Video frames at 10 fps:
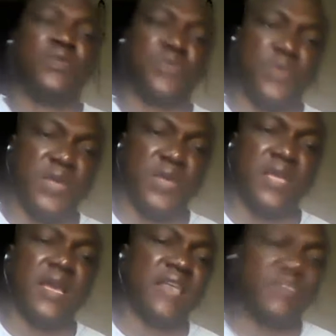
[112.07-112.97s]

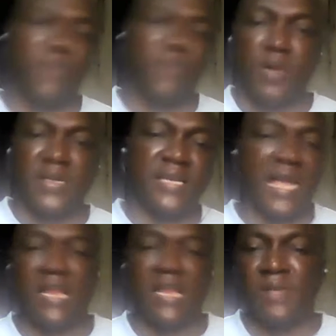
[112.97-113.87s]
3, exploring the
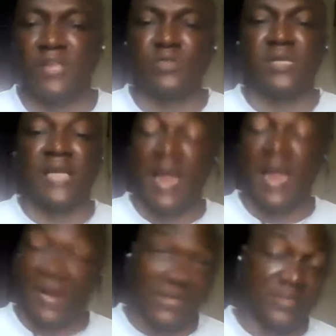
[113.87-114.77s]
dilemma through the
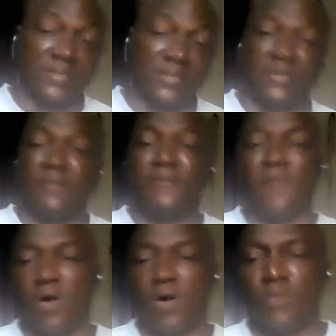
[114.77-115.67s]
characters.
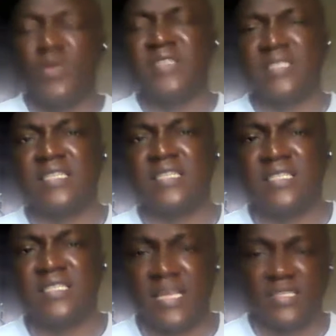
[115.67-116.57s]
4, raising the
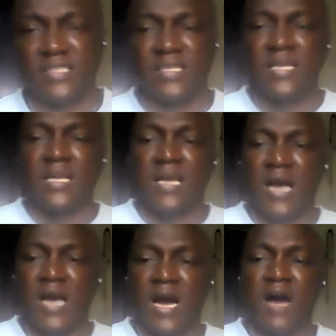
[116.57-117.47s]
stakes
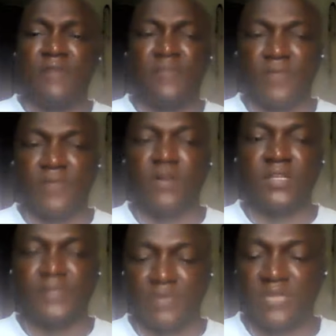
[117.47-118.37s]
for
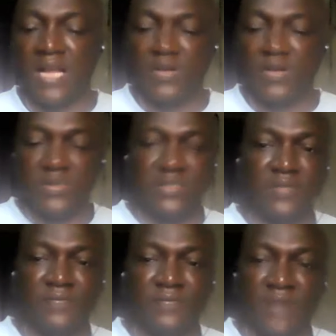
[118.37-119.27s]
the
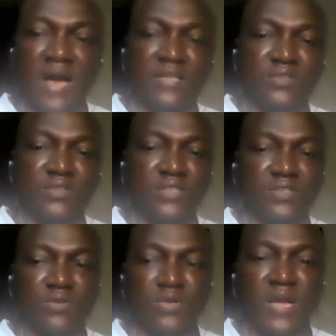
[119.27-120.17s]
protagonist. In fact, you need
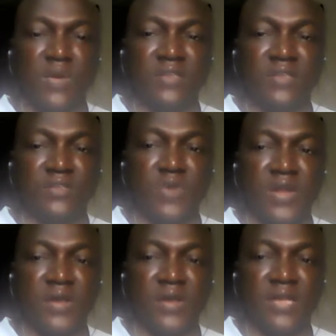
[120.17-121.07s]
to look at what is
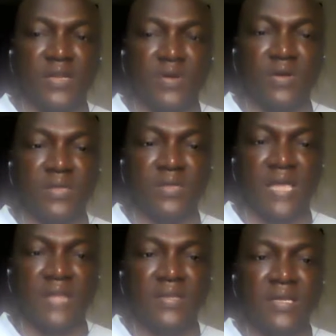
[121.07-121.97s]
going on and all
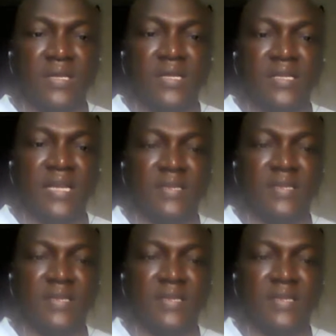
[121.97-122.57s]
that. Then